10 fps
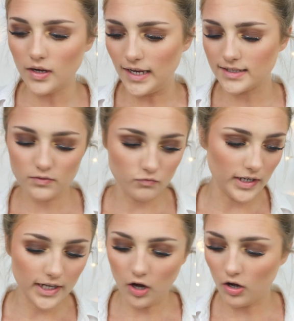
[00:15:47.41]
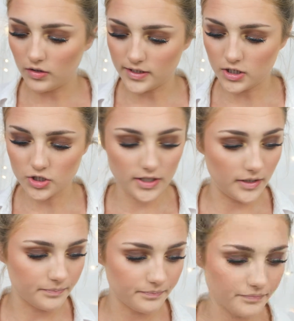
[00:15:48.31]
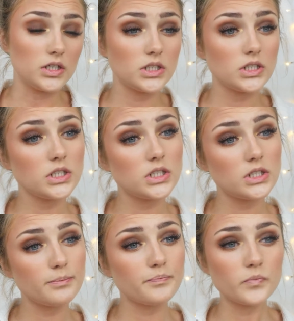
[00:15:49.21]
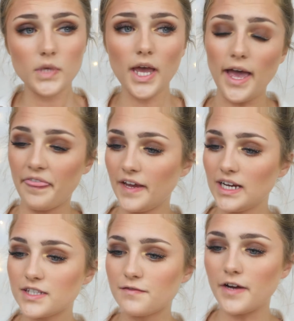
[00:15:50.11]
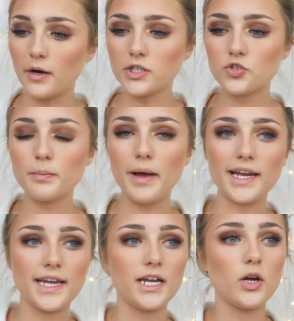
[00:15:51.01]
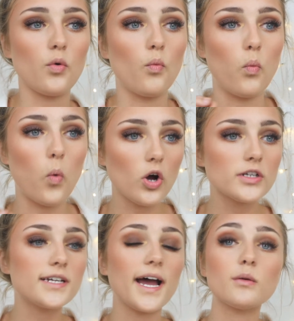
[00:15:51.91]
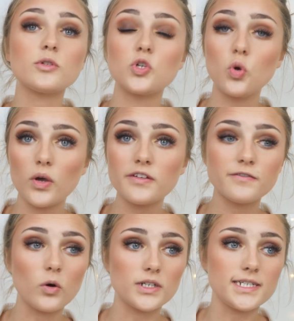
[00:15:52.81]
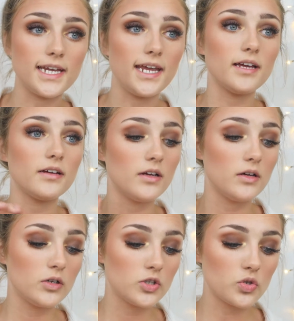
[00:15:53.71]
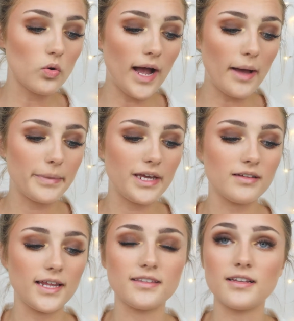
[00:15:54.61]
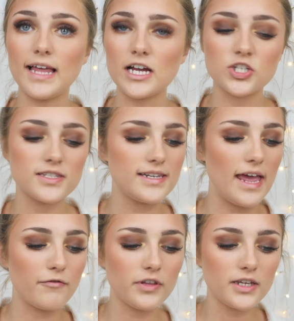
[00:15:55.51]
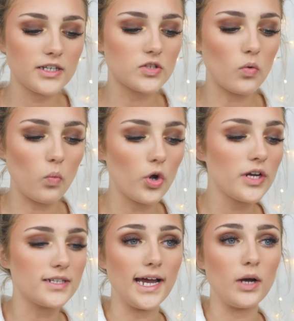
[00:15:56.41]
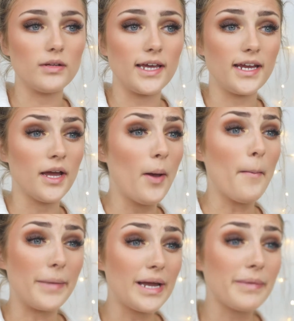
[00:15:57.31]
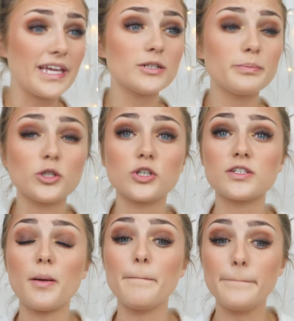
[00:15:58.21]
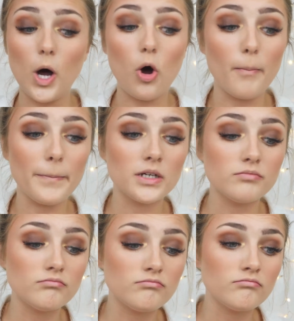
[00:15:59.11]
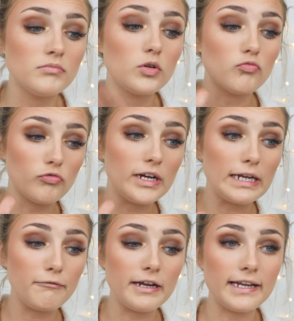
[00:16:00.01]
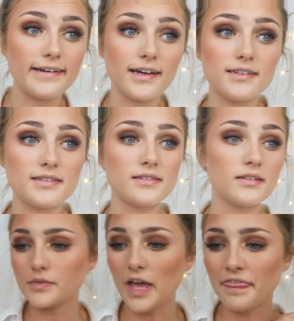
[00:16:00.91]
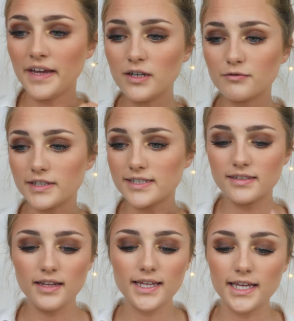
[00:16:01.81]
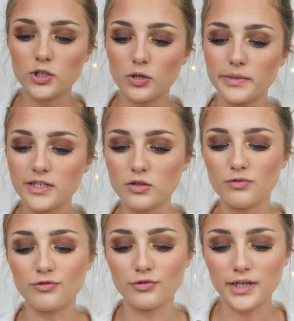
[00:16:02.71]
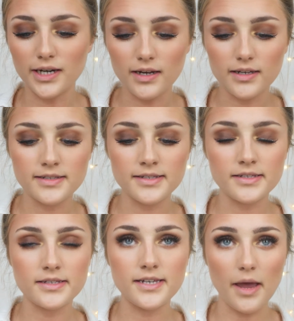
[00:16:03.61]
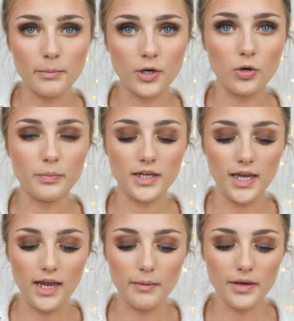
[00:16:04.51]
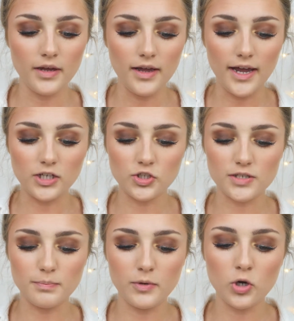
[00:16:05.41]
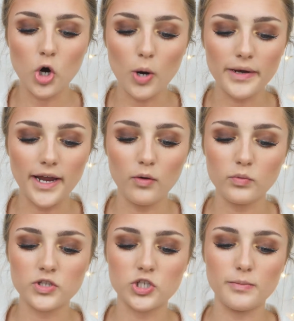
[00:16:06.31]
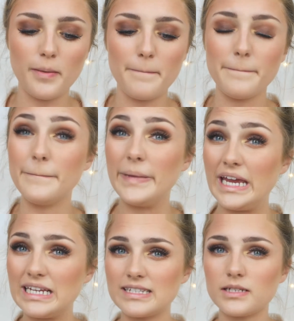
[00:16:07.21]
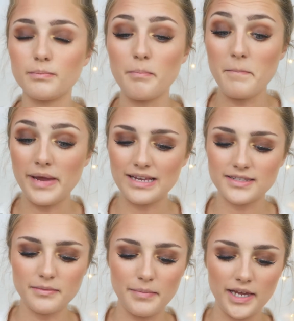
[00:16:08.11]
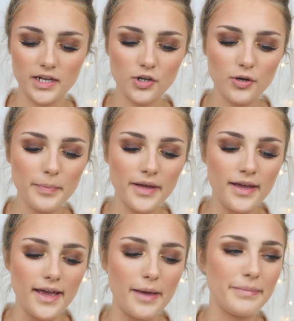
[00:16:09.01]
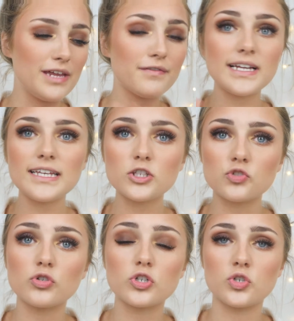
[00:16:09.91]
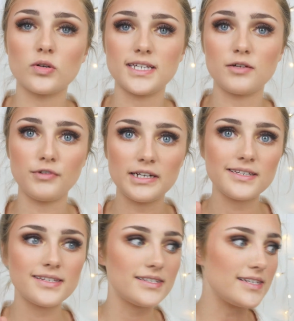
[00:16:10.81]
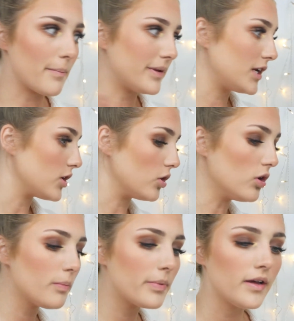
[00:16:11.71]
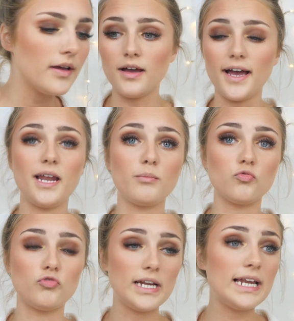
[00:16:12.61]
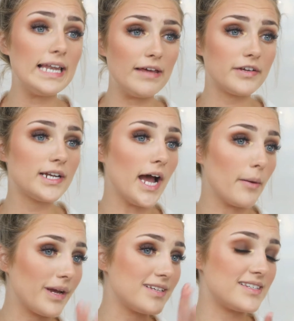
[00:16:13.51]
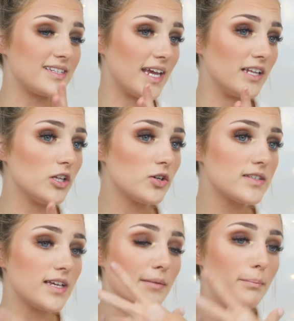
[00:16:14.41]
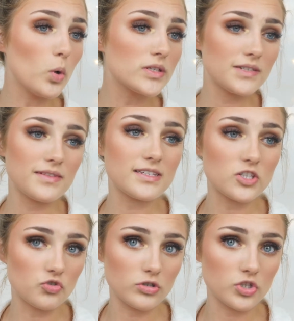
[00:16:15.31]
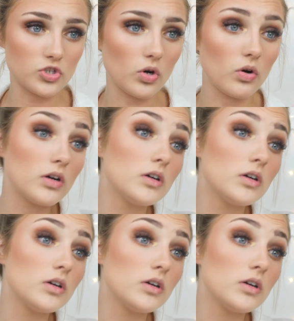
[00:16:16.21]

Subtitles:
It's really hard actually. Yeah, I think it's very dramatic what I was going for today. So happy, like the lashes and everything's worked out. Like my makeup looks bomb. Really, really nice. I think recently like companies are really stepping it up the game and just coming out with some amazing makeup. And even like the drugstores like really stepping it up. And I'm really living how my skin looks, and most of this is drugstore.